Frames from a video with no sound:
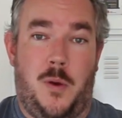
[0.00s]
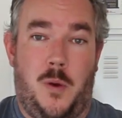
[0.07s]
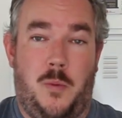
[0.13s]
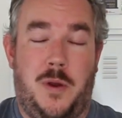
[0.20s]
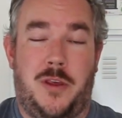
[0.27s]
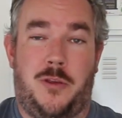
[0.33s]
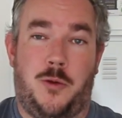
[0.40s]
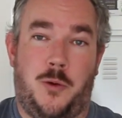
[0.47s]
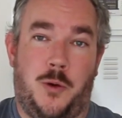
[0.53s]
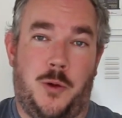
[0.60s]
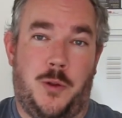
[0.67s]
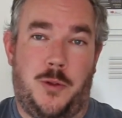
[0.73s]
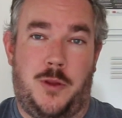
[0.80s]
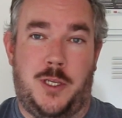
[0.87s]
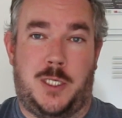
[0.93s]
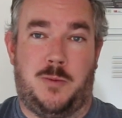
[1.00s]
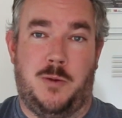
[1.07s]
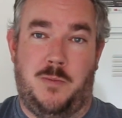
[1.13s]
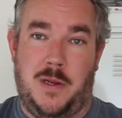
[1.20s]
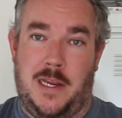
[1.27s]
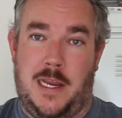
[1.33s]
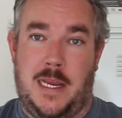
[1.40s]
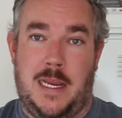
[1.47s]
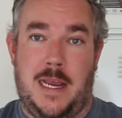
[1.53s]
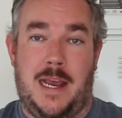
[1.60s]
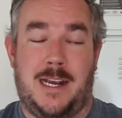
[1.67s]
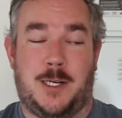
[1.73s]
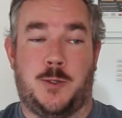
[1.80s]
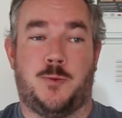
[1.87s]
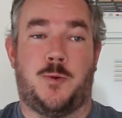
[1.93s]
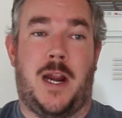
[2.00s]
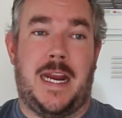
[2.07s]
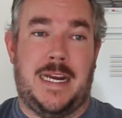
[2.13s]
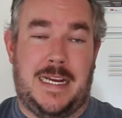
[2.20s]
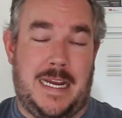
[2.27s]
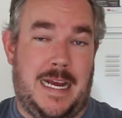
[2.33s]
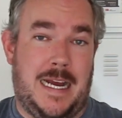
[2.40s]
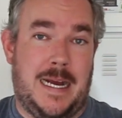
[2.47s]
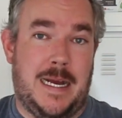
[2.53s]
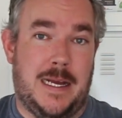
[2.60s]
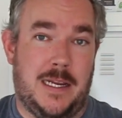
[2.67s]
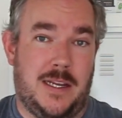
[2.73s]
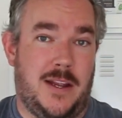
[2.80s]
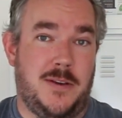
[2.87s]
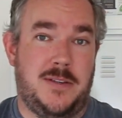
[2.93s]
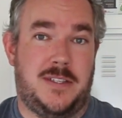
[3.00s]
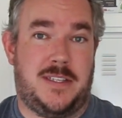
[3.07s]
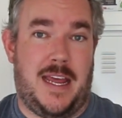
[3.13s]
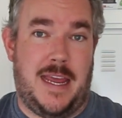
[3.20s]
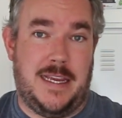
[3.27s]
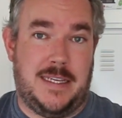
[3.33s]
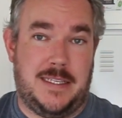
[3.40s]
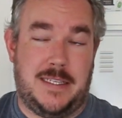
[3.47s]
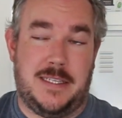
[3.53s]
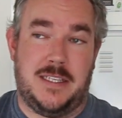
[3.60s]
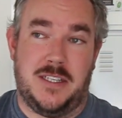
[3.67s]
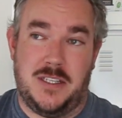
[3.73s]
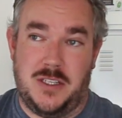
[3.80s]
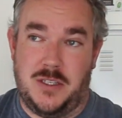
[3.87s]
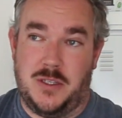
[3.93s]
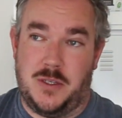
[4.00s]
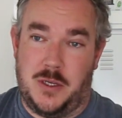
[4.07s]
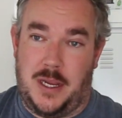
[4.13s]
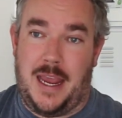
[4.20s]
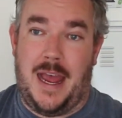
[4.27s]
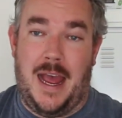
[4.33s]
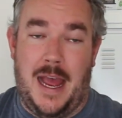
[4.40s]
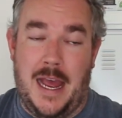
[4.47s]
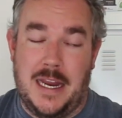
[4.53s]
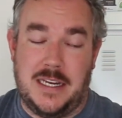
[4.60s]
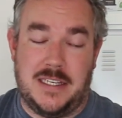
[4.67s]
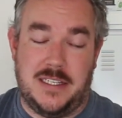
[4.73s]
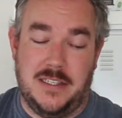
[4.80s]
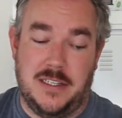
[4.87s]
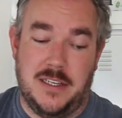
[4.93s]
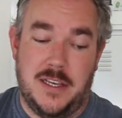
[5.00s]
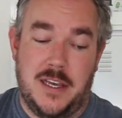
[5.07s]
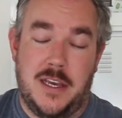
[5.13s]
We thought this would be a great car, low stakes car to